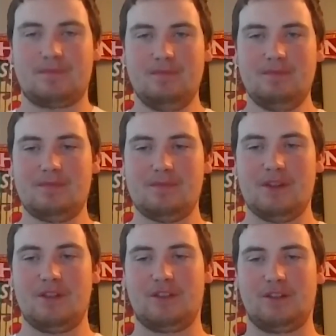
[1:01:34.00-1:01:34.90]
the low
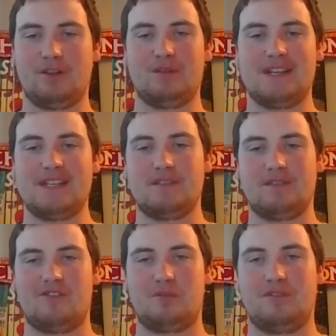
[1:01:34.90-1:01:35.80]
days of Liverpool
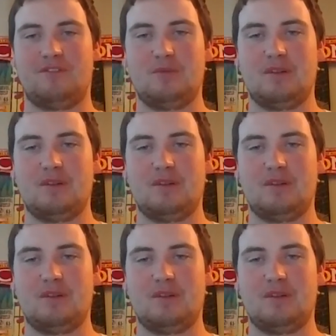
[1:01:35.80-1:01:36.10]
Football Club